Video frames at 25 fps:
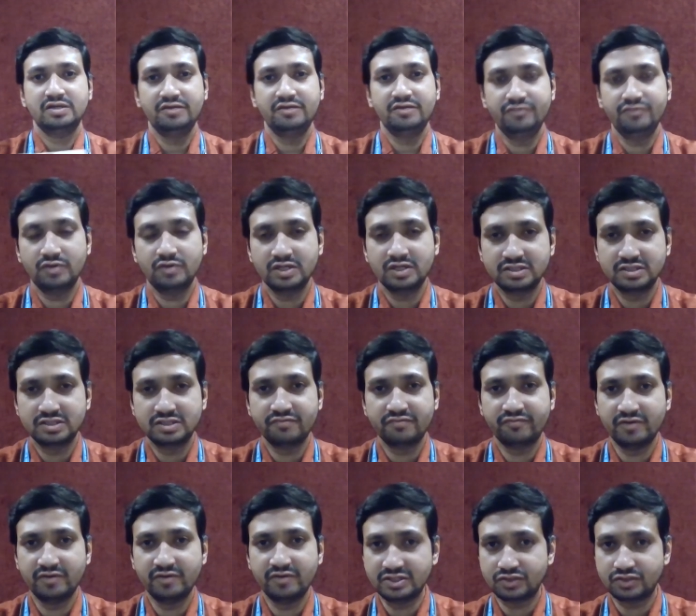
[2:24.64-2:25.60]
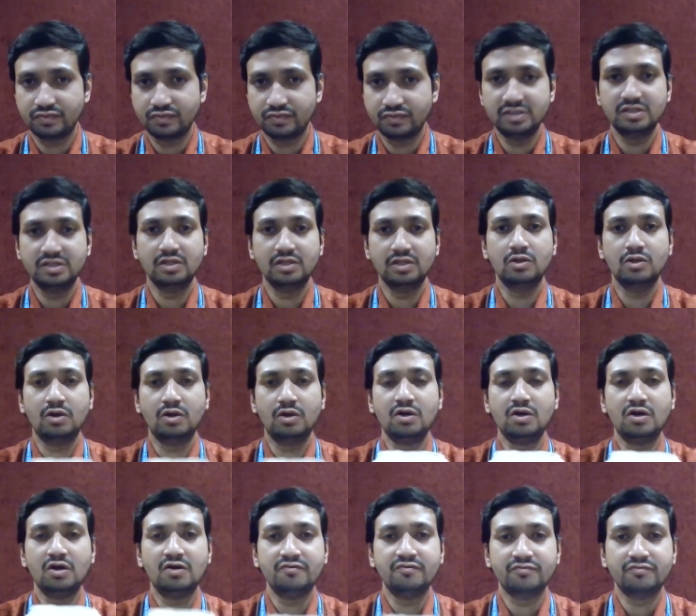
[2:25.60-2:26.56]
if you consider first one,
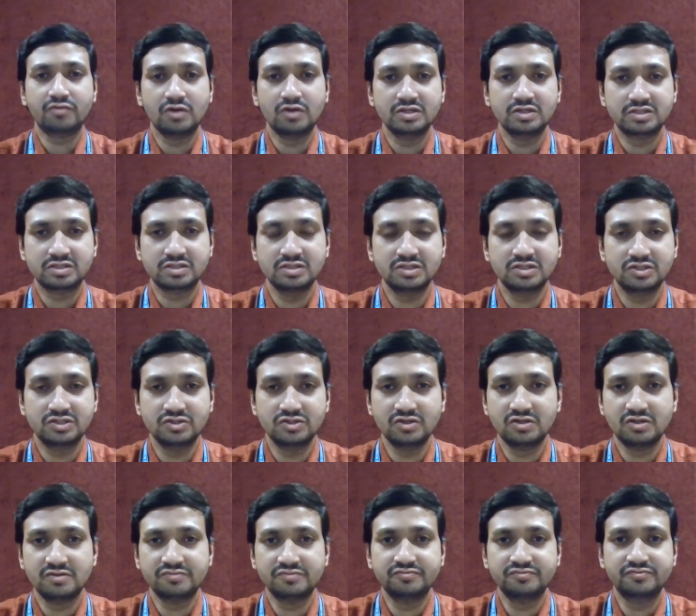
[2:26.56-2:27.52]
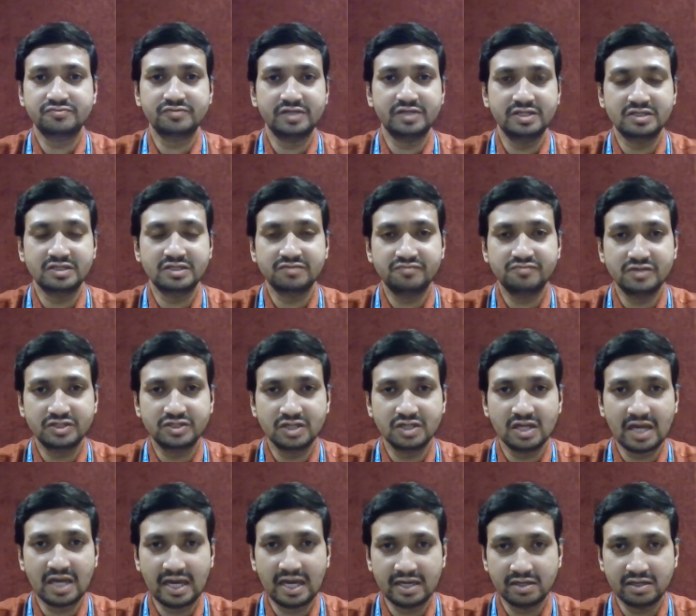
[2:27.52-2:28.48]
law of constancy of
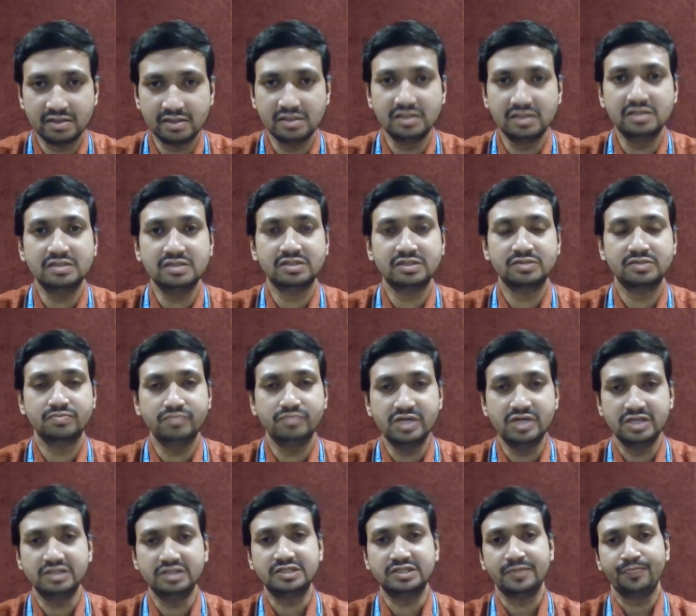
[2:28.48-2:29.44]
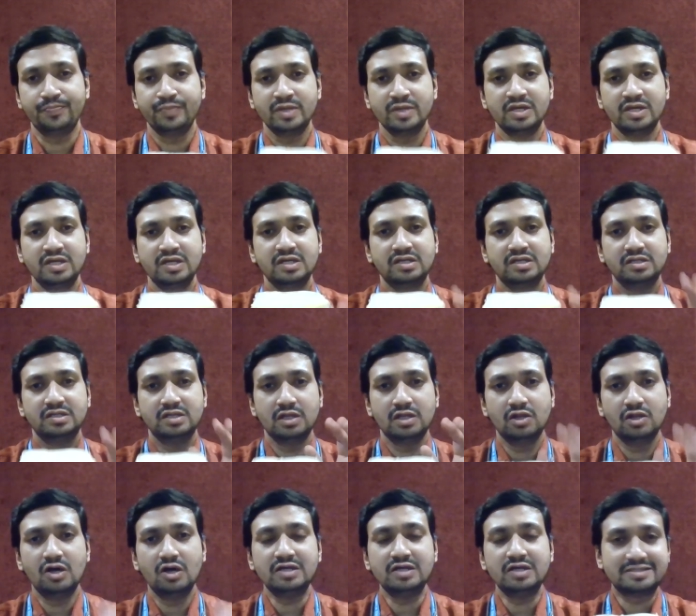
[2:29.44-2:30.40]
interfacial angles means
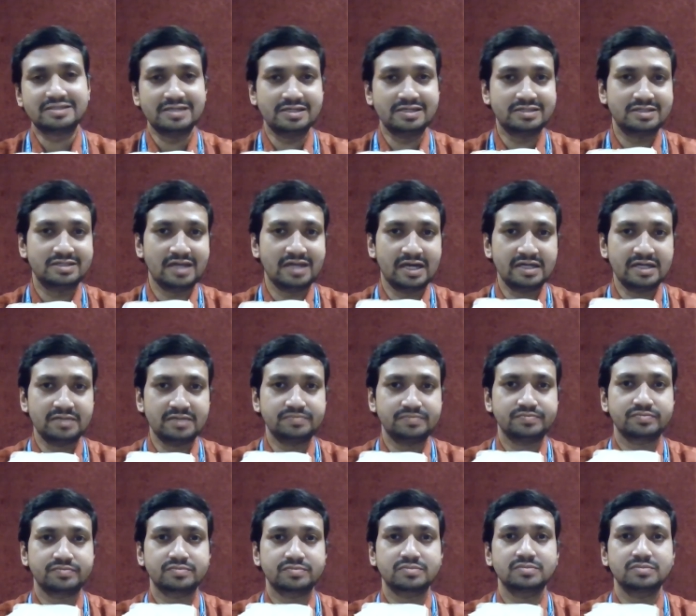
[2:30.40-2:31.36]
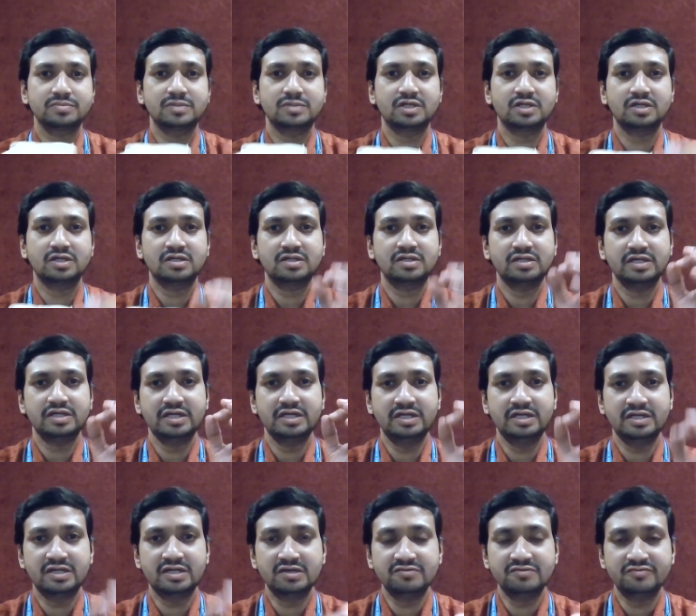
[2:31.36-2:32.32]
the law states that the
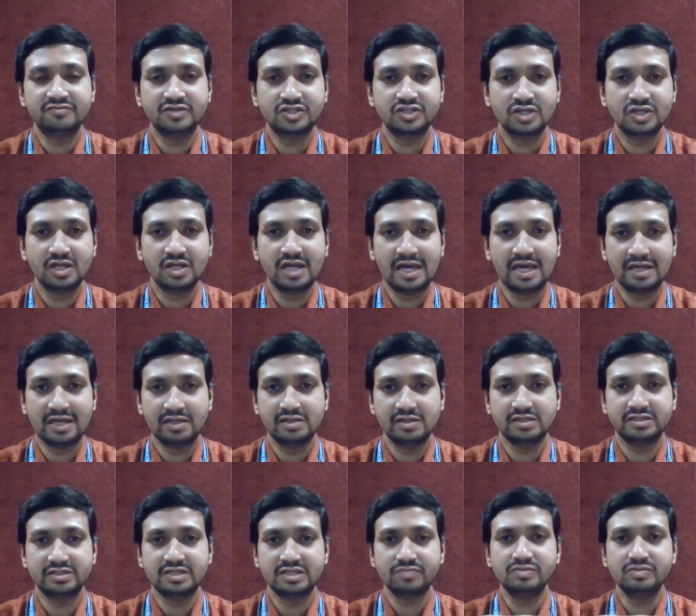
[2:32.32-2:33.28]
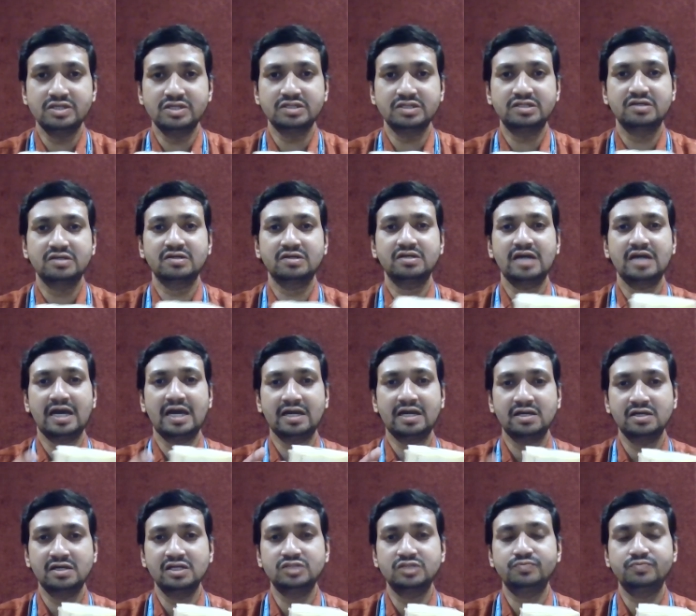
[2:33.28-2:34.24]
interfacial angles, that means the
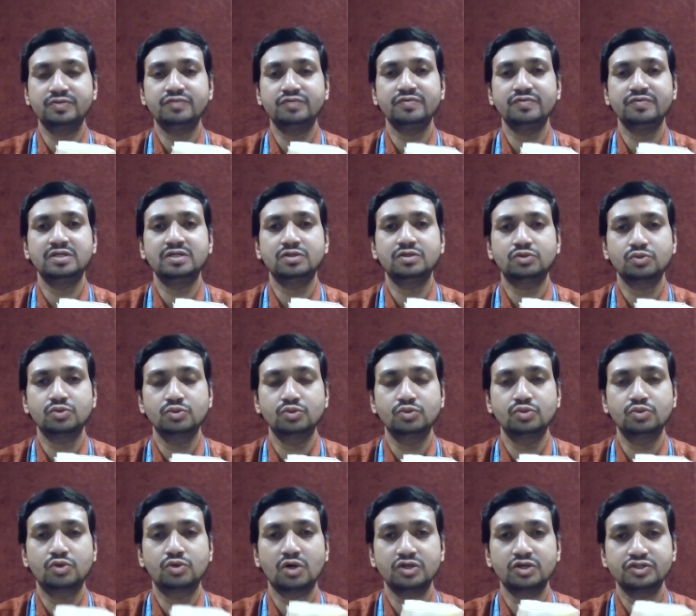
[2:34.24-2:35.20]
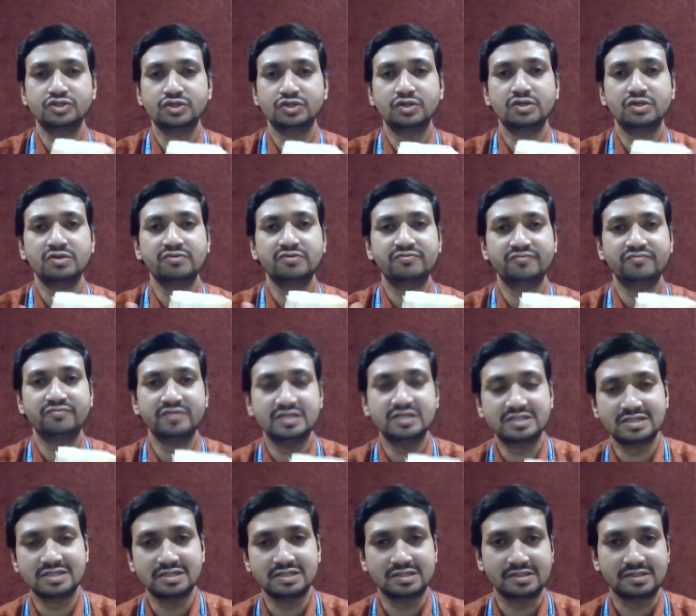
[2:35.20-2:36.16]
angles between two consecutive
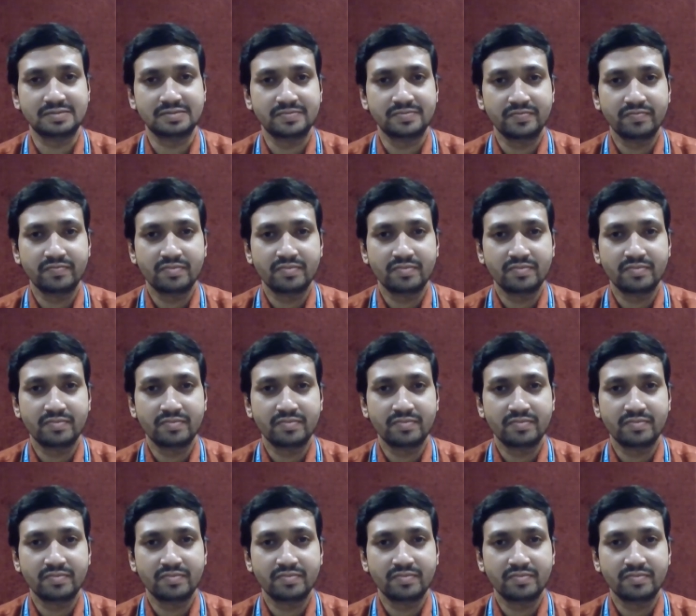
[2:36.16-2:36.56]
faces